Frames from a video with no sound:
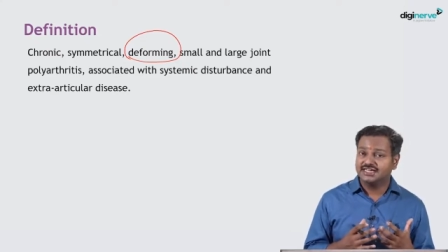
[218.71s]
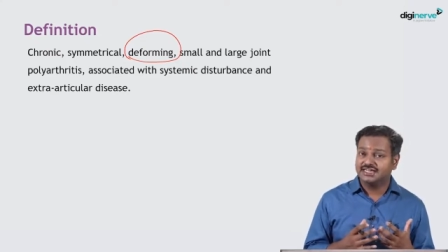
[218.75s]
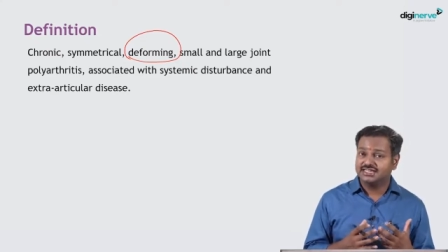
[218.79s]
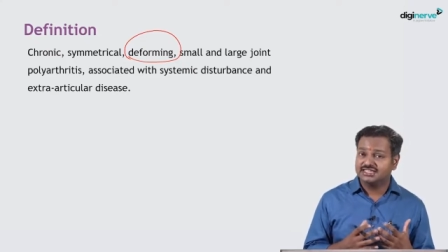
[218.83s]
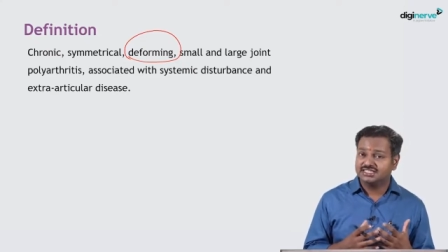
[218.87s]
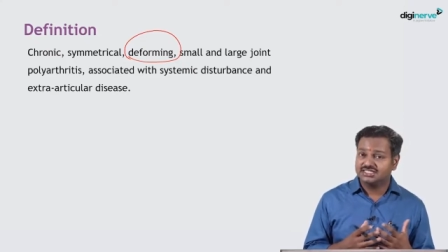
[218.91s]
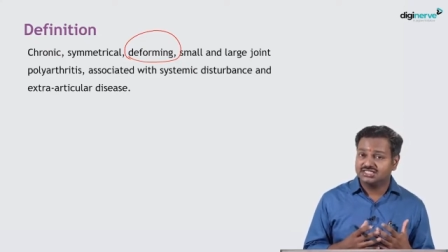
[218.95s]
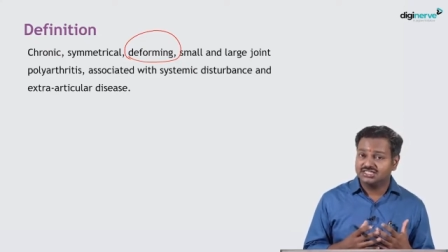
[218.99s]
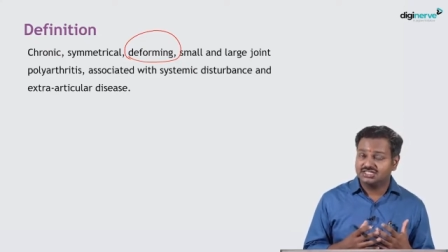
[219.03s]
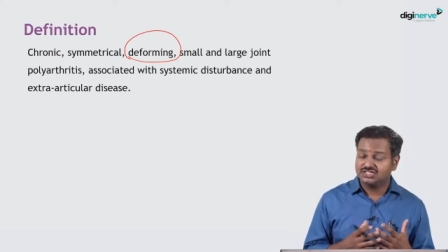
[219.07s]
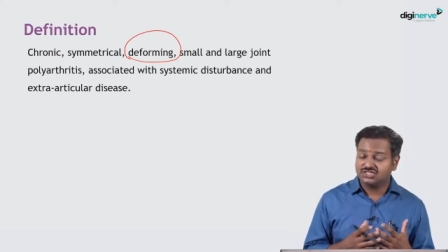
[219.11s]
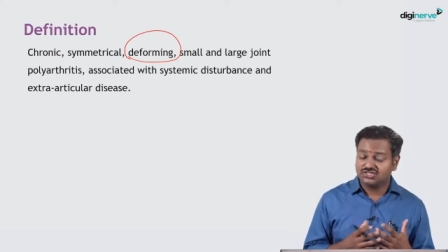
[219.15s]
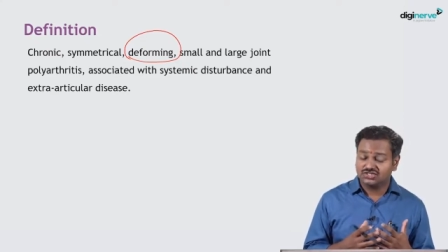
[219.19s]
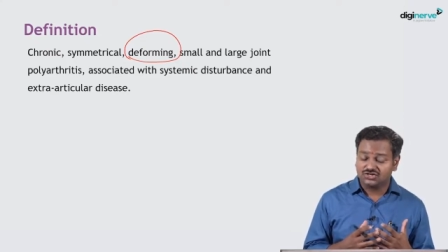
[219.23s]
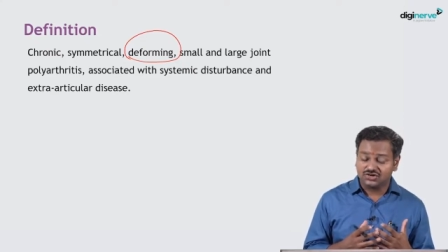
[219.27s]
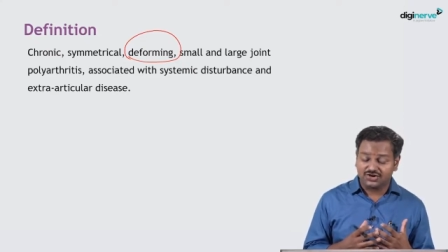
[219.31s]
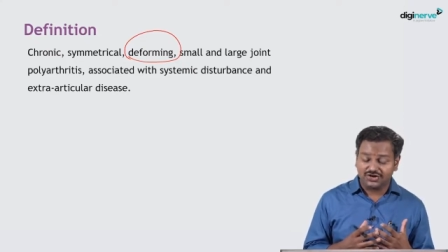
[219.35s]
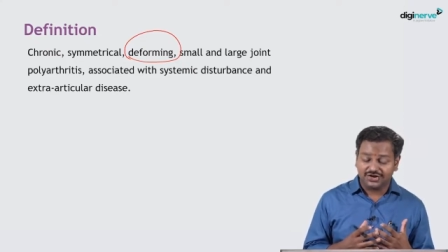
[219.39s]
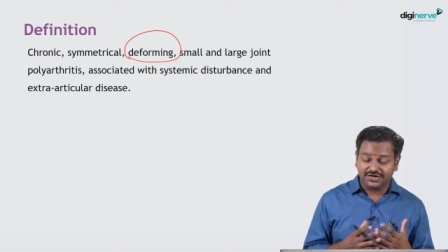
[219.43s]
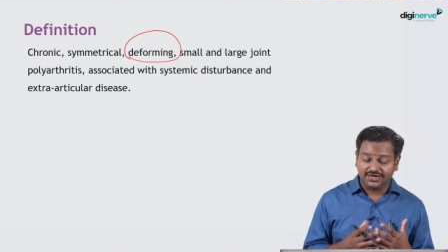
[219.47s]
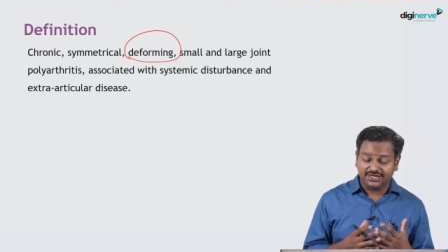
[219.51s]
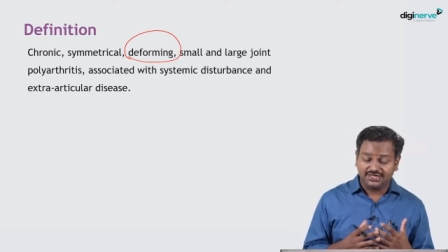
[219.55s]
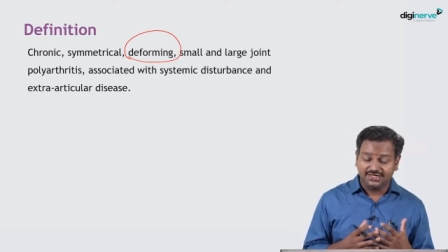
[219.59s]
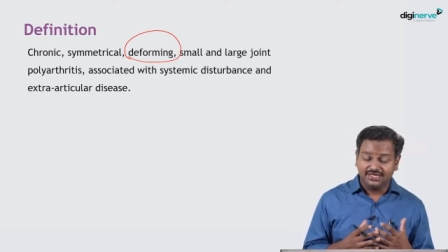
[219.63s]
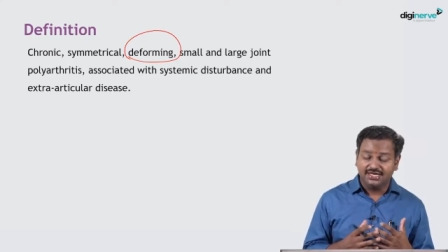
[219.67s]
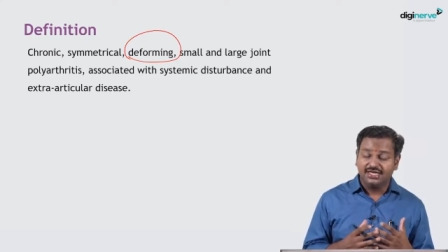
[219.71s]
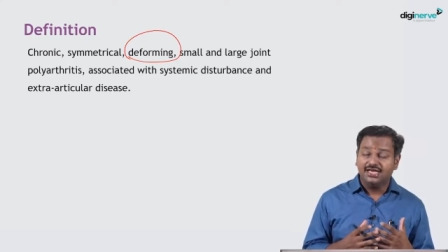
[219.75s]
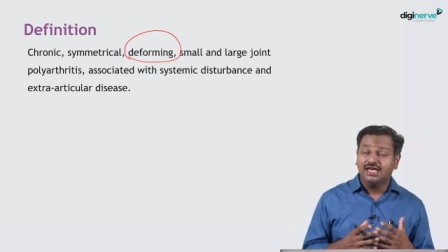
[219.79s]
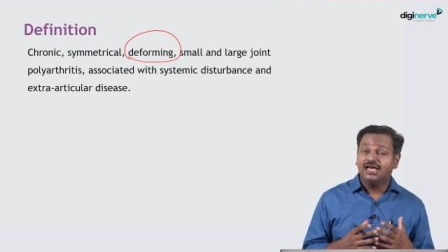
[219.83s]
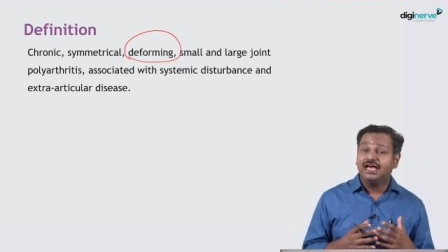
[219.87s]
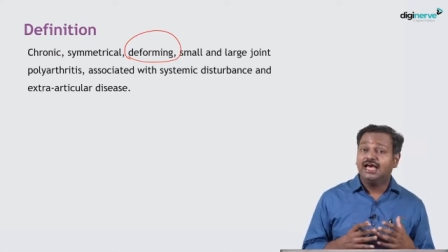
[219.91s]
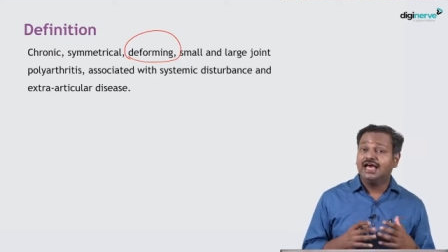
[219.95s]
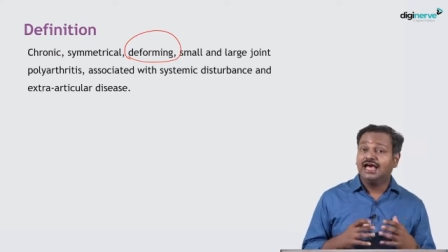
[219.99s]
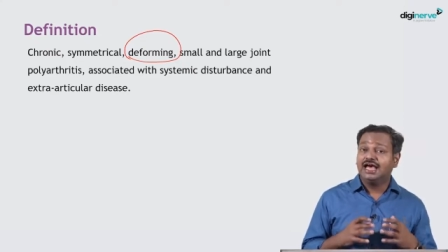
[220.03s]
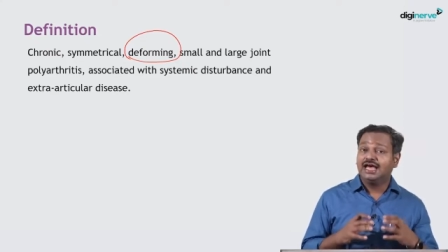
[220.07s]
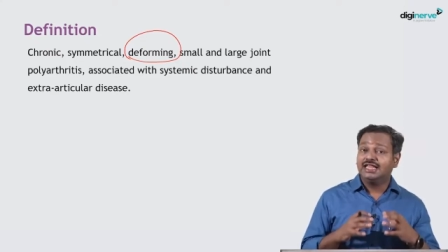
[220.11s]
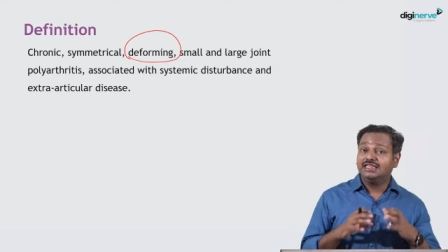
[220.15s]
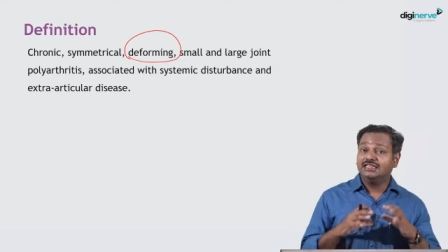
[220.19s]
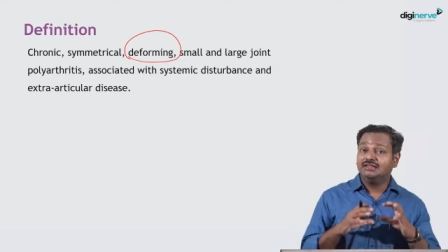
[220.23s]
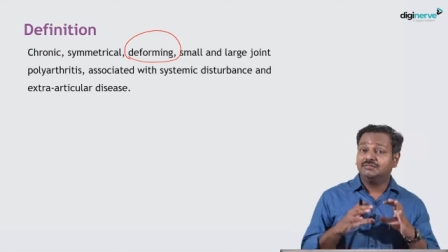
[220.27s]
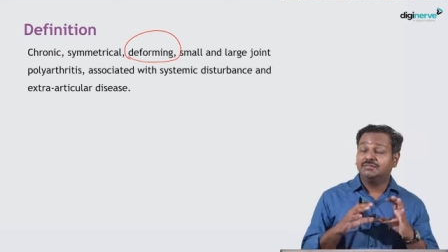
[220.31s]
gets destroyed, and